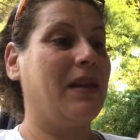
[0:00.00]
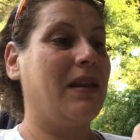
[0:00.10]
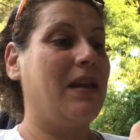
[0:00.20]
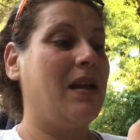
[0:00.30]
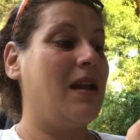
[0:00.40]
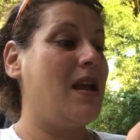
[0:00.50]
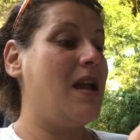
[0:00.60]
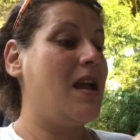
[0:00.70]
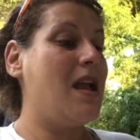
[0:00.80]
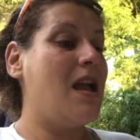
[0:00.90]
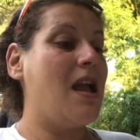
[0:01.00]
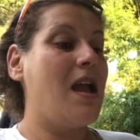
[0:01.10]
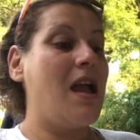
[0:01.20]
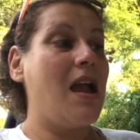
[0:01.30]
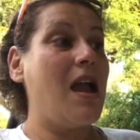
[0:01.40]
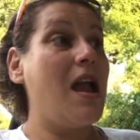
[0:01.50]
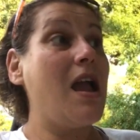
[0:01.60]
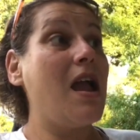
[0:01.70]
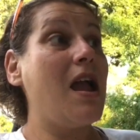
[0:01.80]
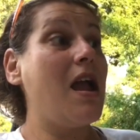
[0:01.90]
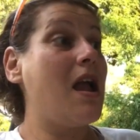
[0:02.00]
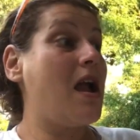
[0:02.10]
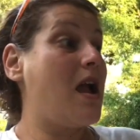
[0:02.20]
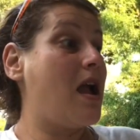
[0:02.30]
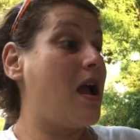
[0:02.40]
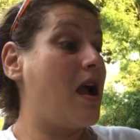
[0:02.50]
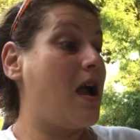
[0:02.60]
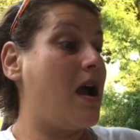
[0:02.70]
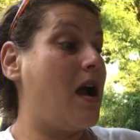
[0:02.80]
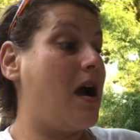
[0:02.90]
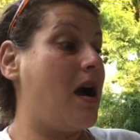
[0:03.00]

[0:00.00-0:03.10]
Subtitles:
No one is speaking in this clip.